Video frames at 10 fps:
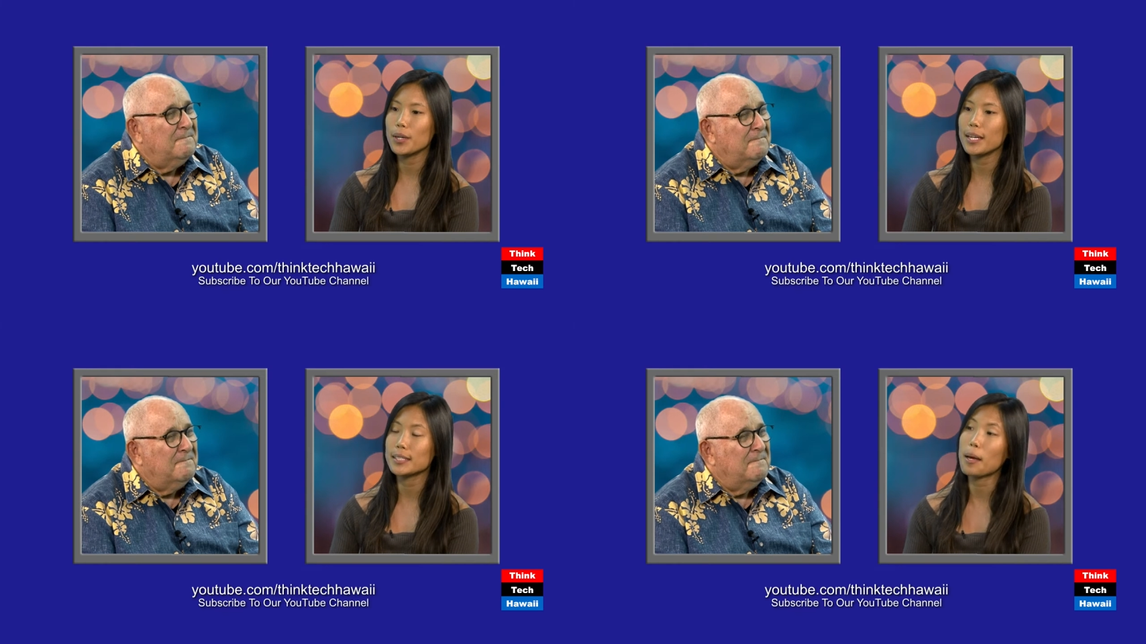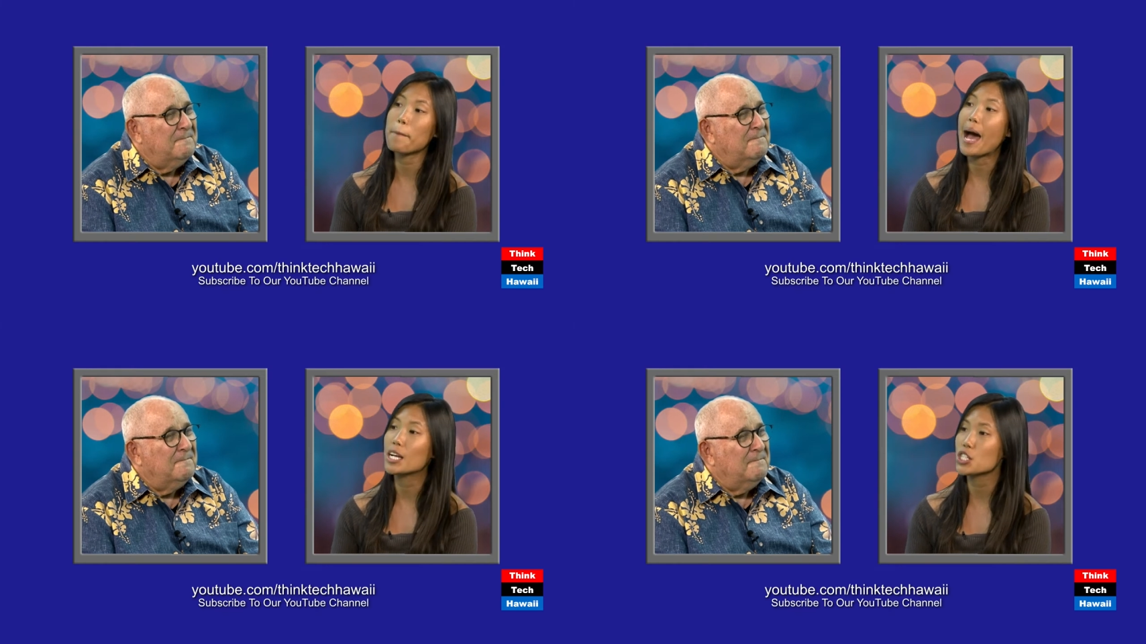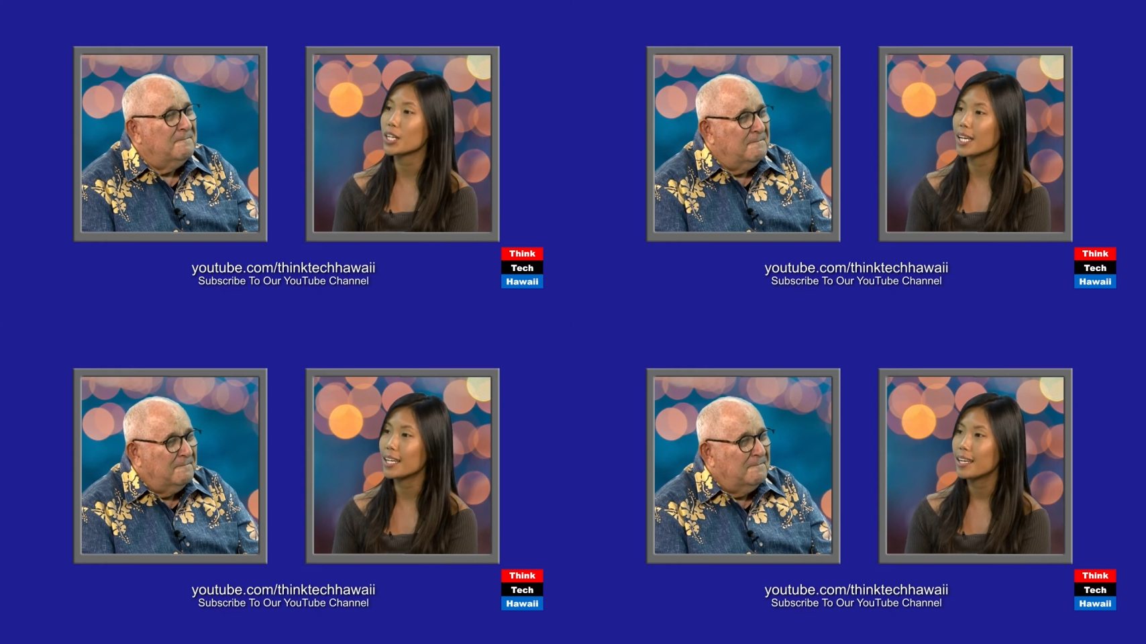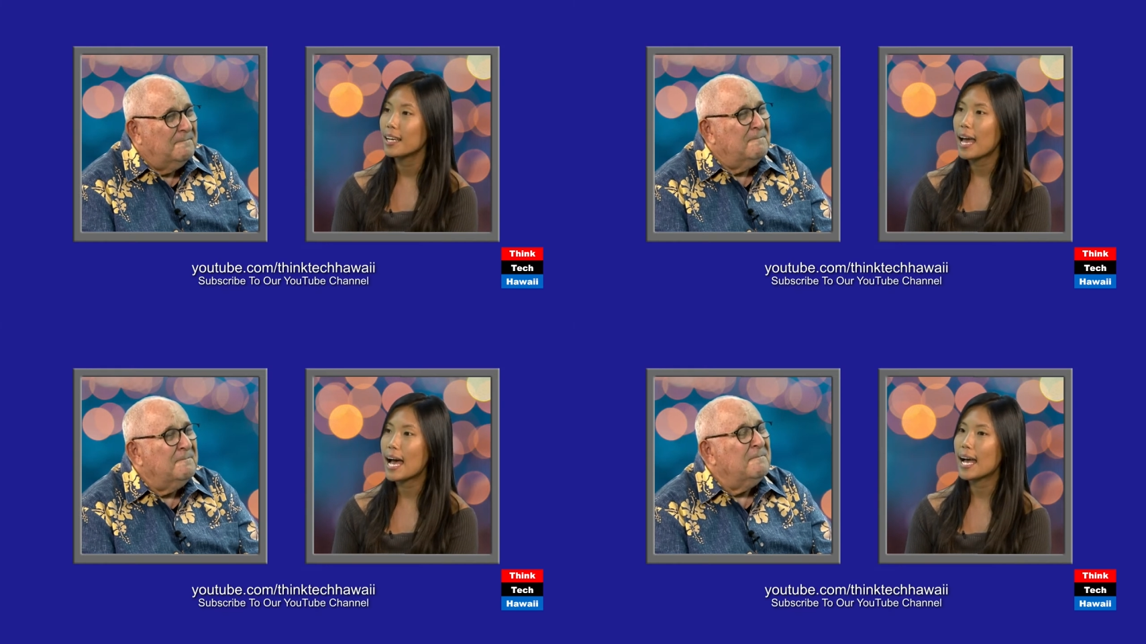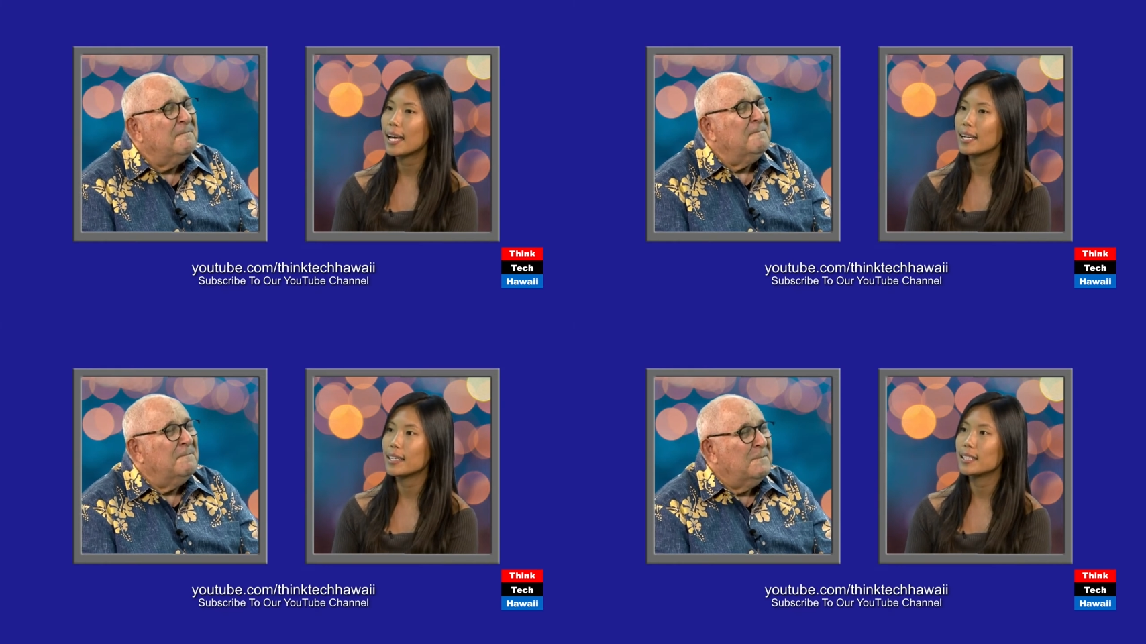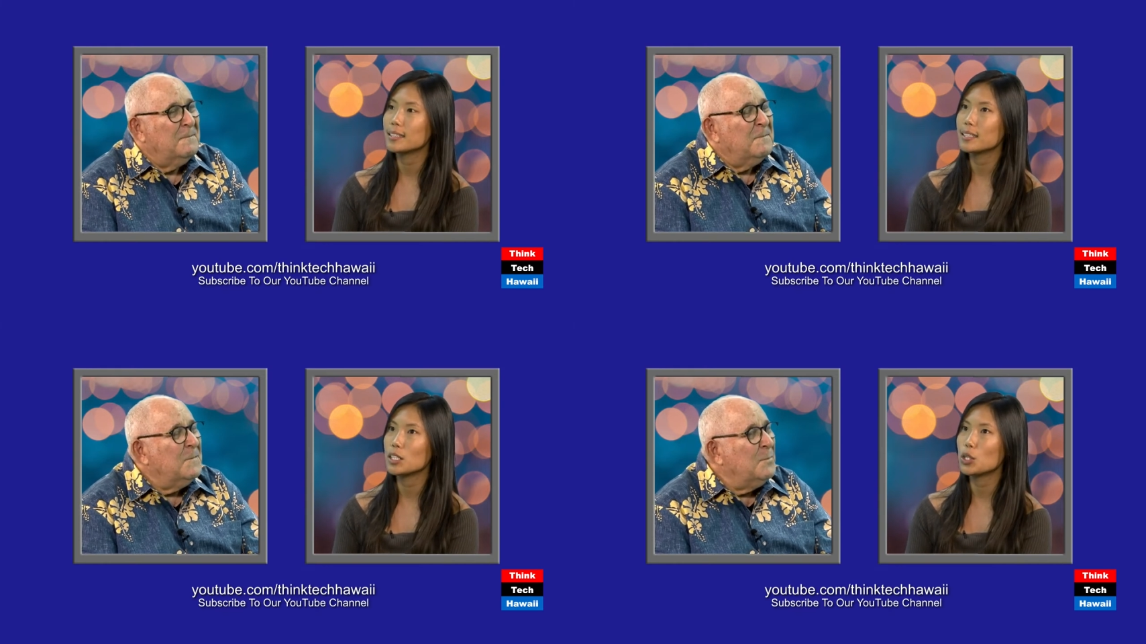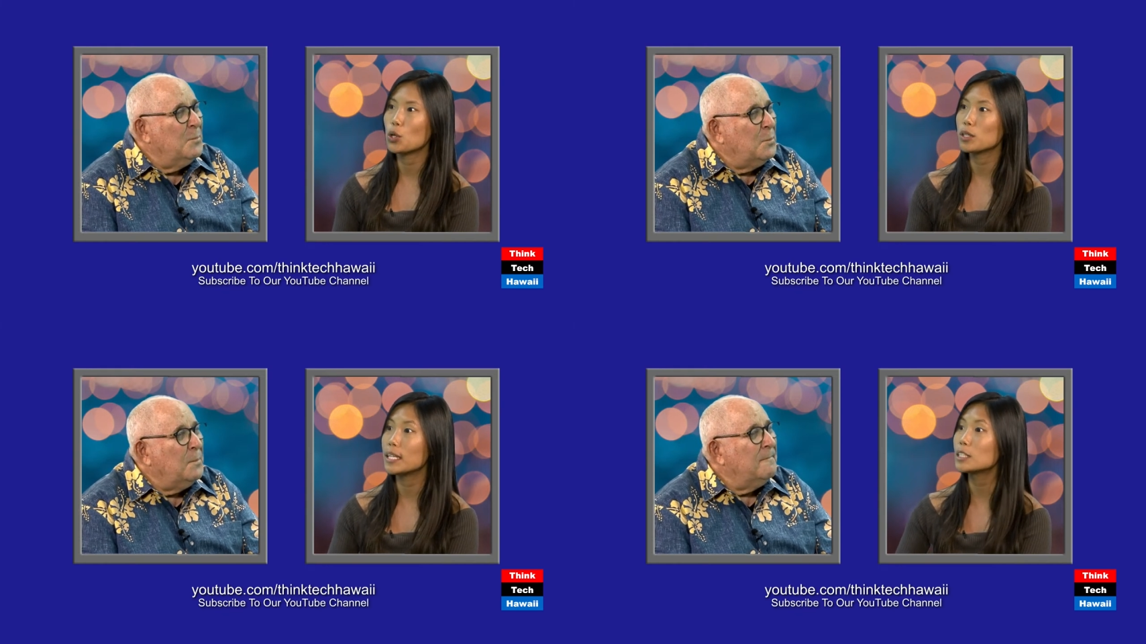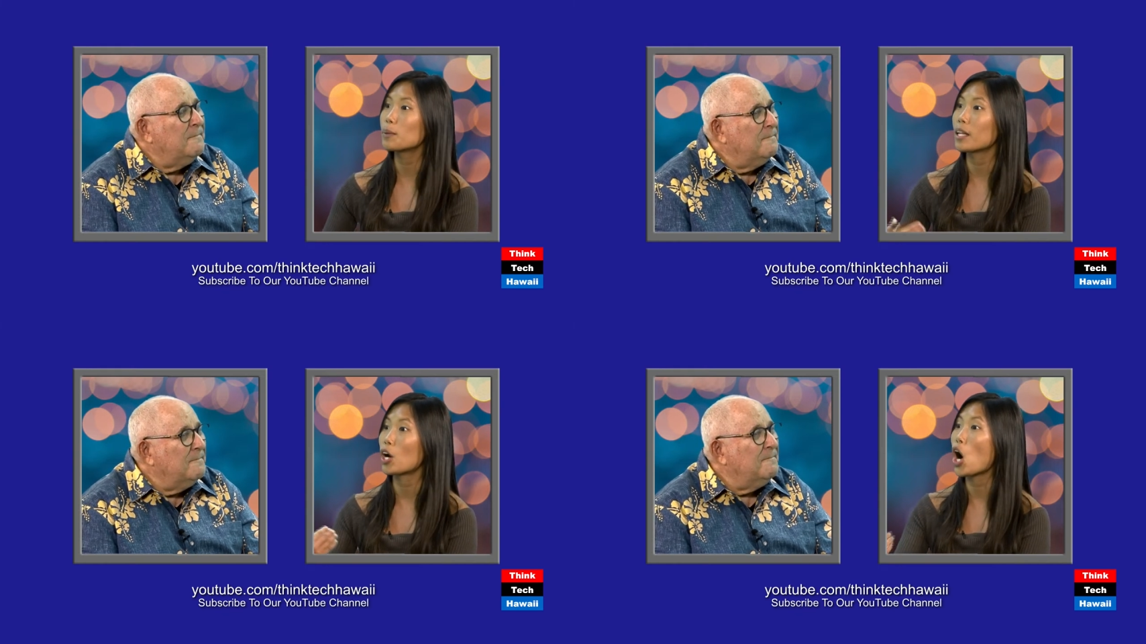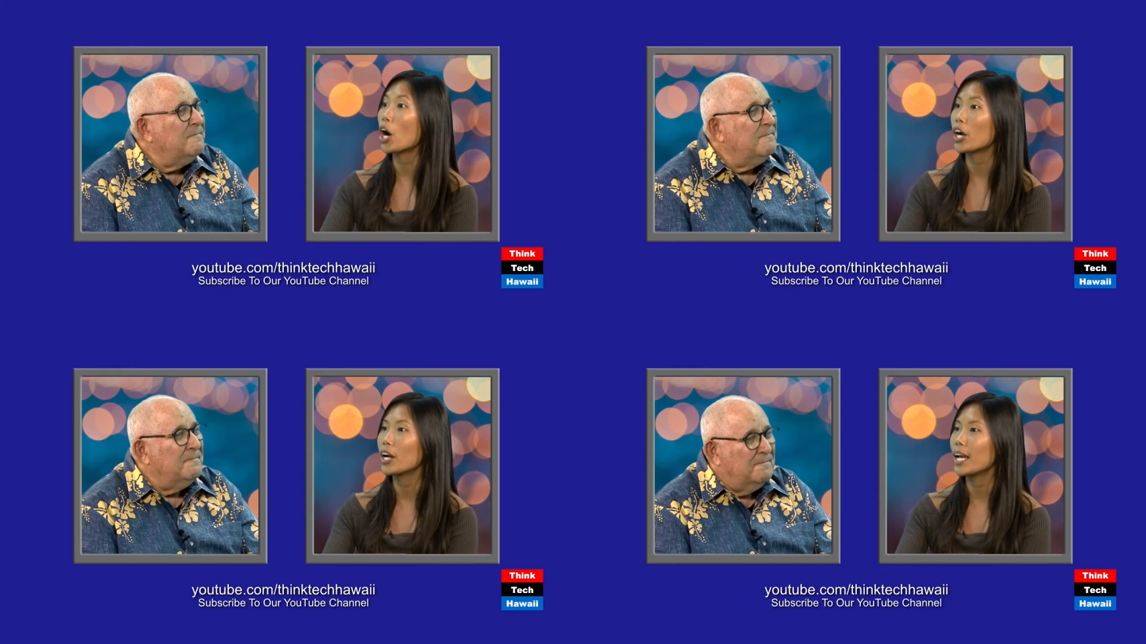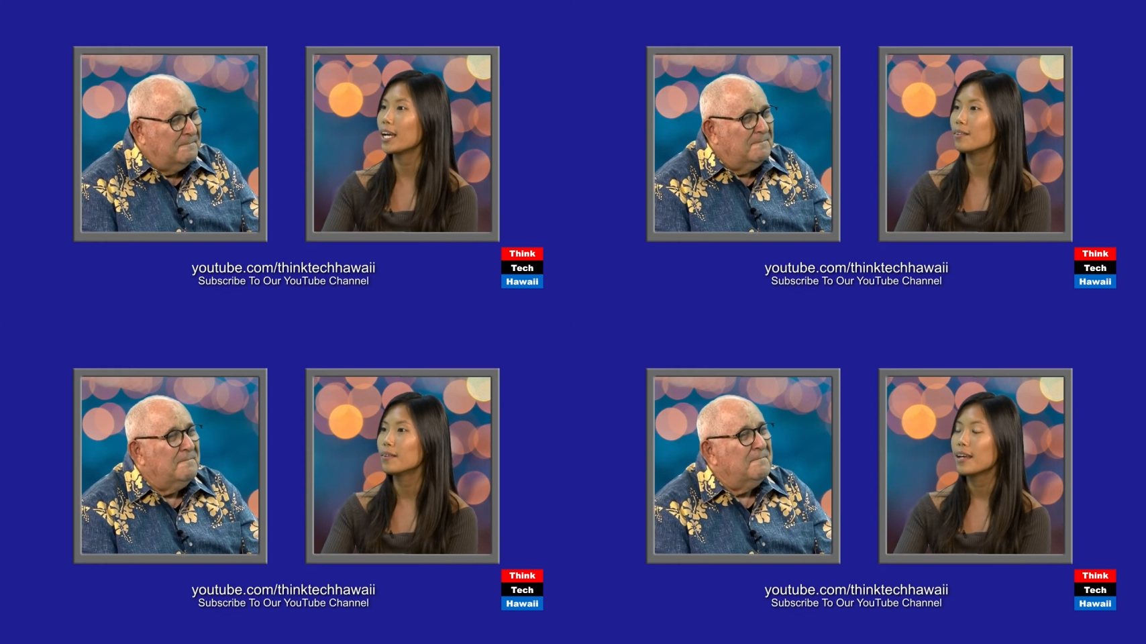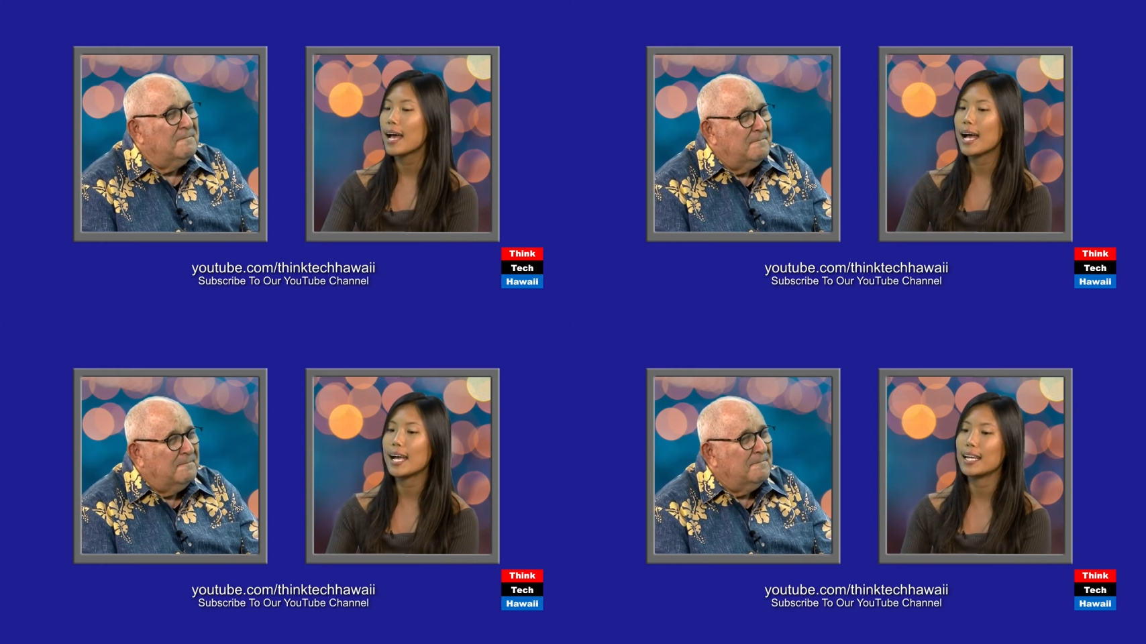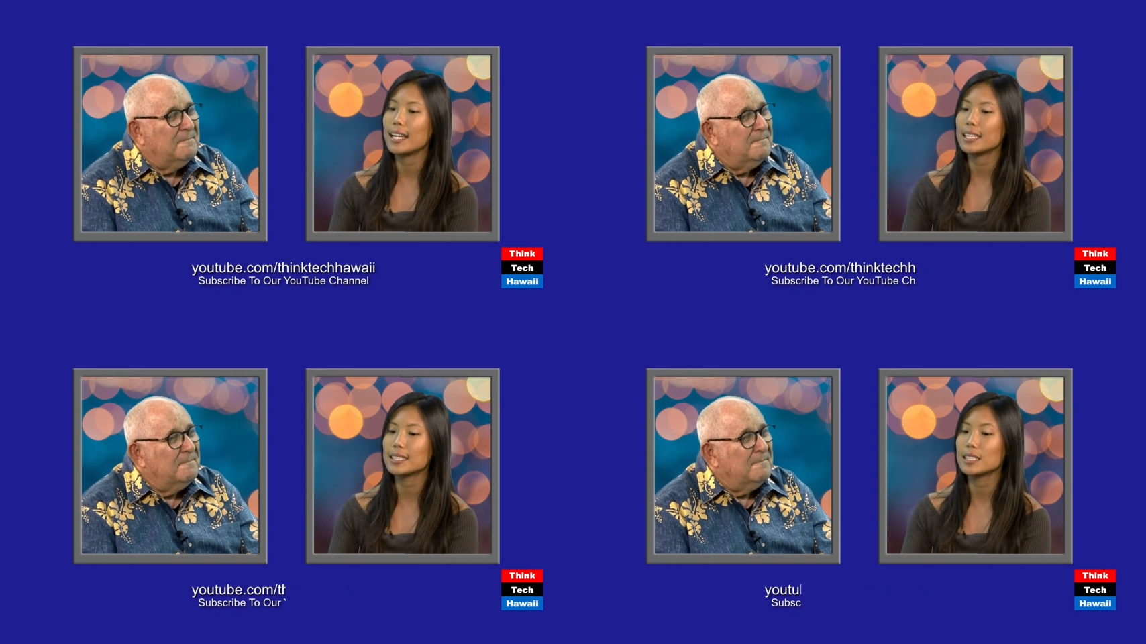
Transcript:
Speaker 1: is compassionate and is, you know, leads with their heart and is